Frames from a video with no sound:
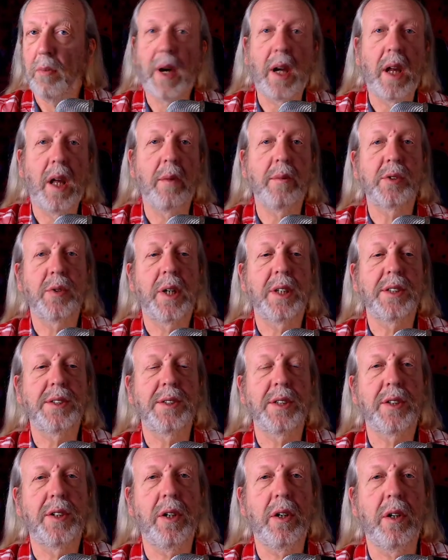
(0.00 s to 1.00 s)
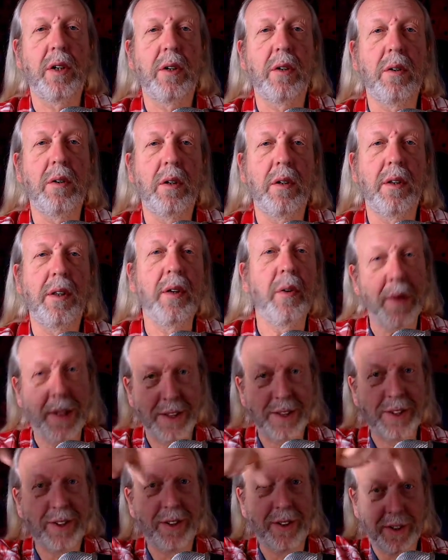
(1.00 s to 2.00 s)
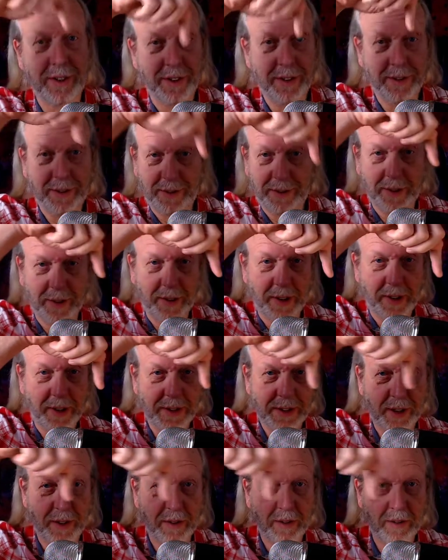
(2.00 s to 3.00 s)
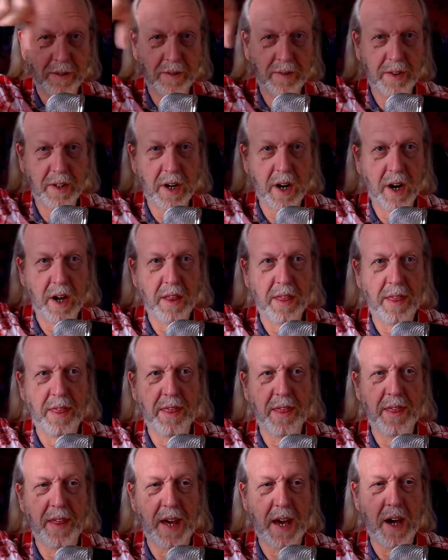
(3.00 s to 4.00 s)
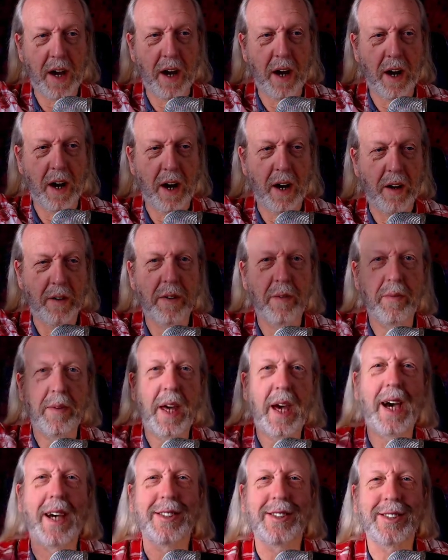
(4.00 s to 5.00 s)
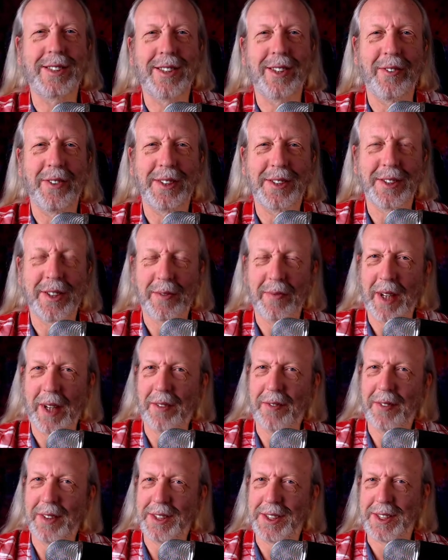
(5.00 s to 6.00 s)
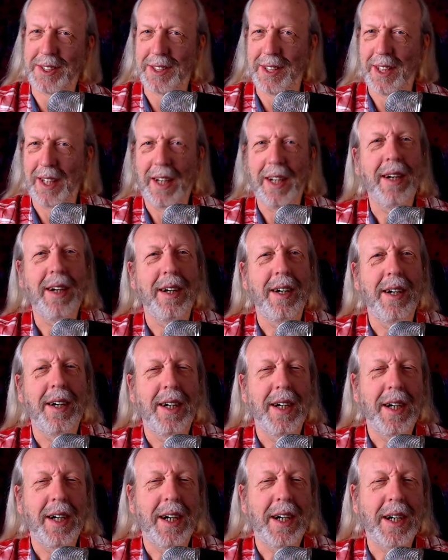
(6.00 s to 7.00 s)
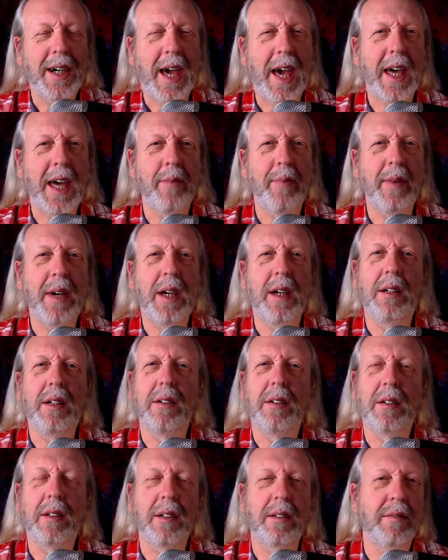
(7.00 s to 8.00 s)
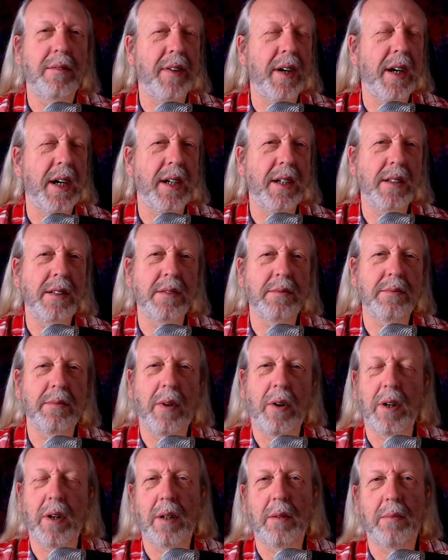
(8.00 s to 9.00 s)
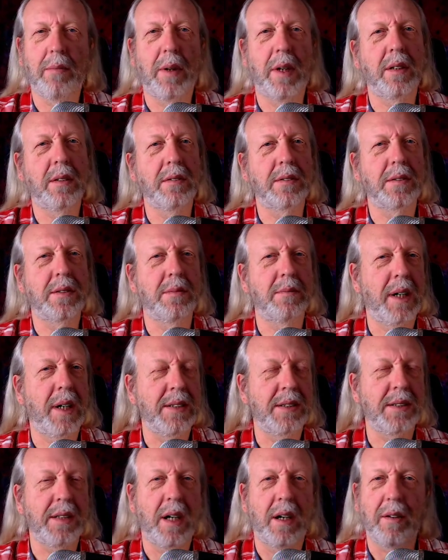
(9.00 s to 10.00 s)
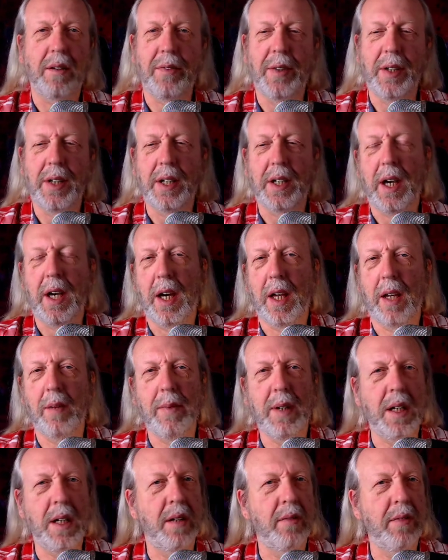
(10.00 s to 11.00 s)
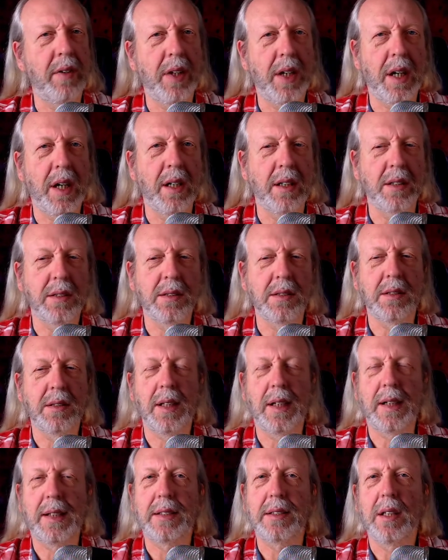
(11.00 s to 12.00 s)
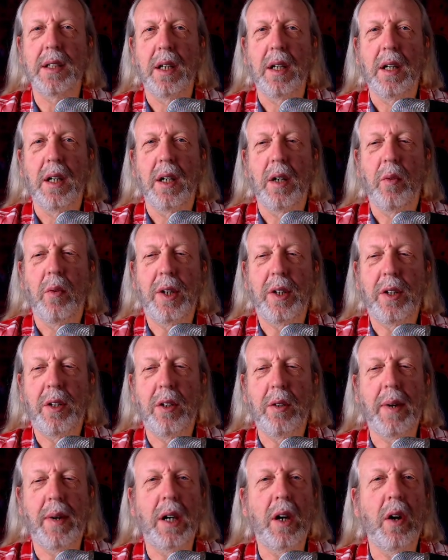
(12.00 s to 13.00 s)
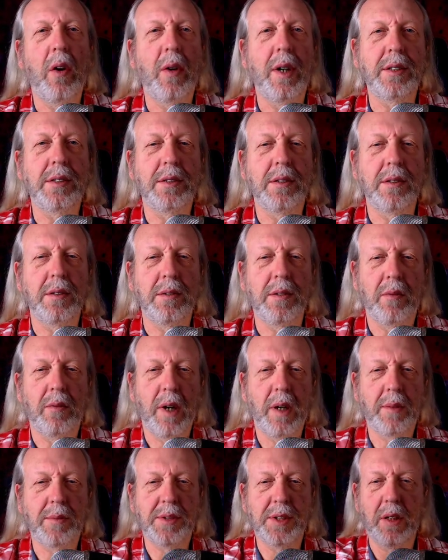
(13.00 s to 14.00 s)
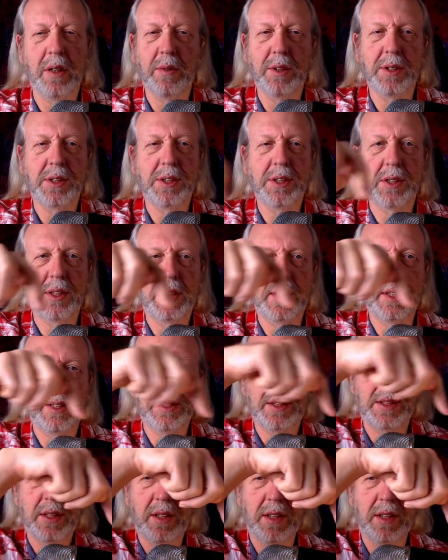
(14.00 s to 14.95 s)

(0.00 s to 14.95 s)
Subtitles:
Hello, my name is Russ Lateau, the wizard. Where is it? Over there, from the Ask the Wizard Metaphysics Academy. You can find more about myself, the academy, and everything else that we do by going to the website, which is